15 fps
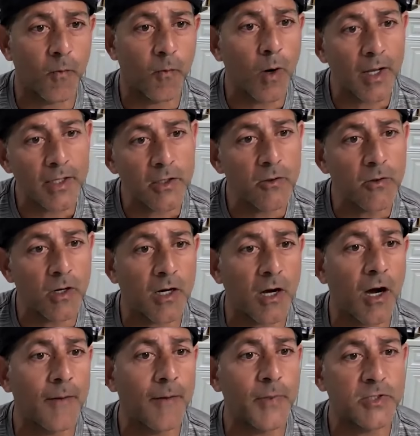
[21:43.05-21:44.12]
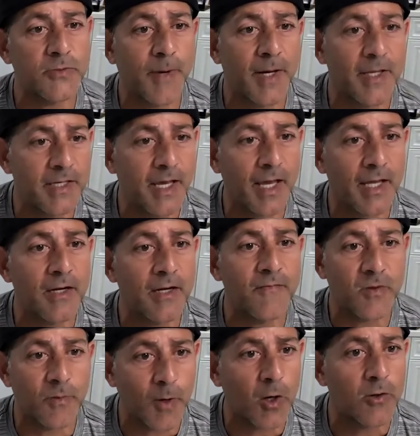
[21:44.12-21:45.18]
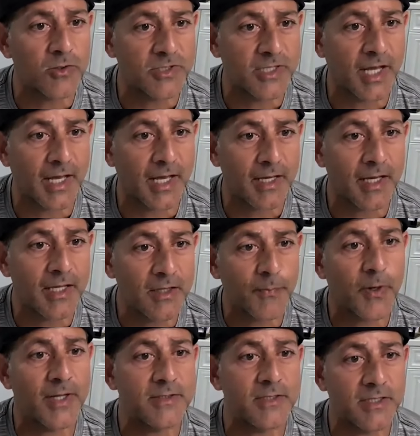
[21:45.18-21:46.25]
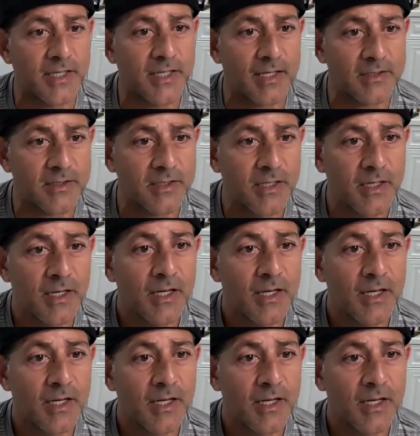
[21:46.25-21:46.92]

what you accomplish by the end of tomorrow's day in the present tense.